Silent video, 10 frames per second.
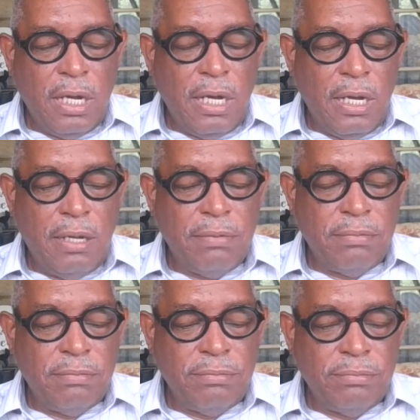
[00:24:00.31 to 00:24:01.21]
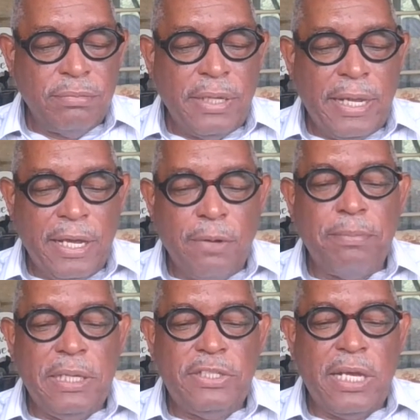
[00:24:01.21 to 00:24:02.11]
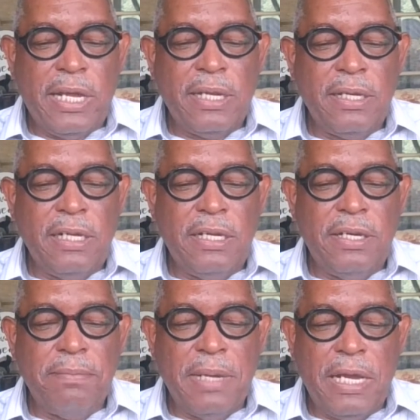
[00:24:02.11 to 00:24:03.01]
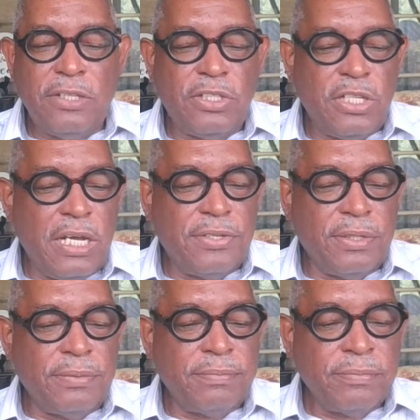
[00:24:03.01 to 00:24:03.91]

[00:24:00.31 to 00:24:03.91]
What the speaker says: LBJ, Lyndon Baines Johnson.